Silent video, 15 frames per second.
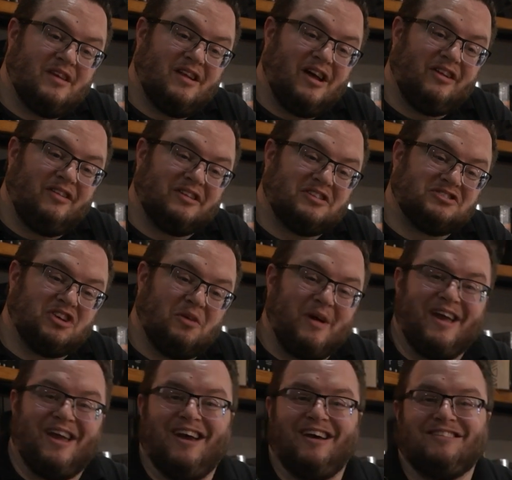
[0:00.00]
You know, I don't like to show
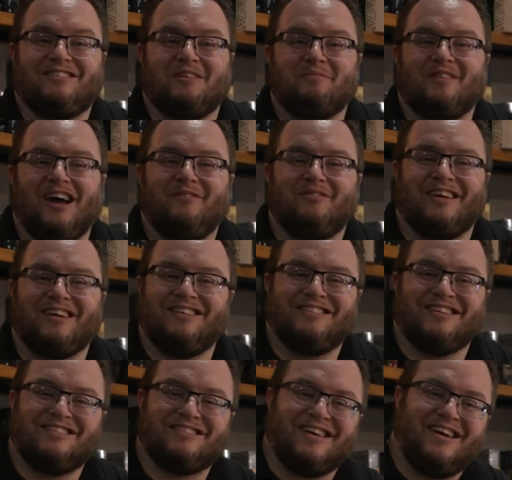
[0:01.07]
my hands sometimes, I guess
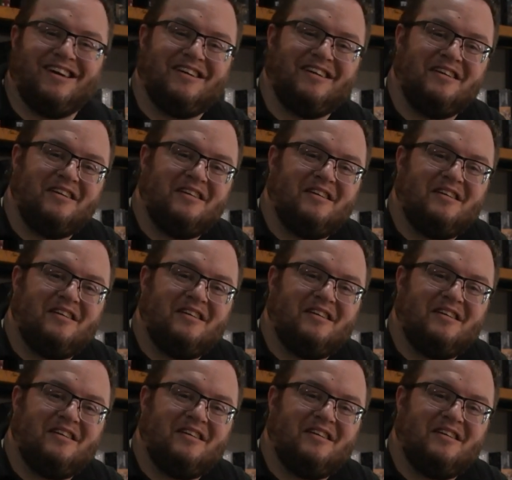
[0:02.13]
you could say.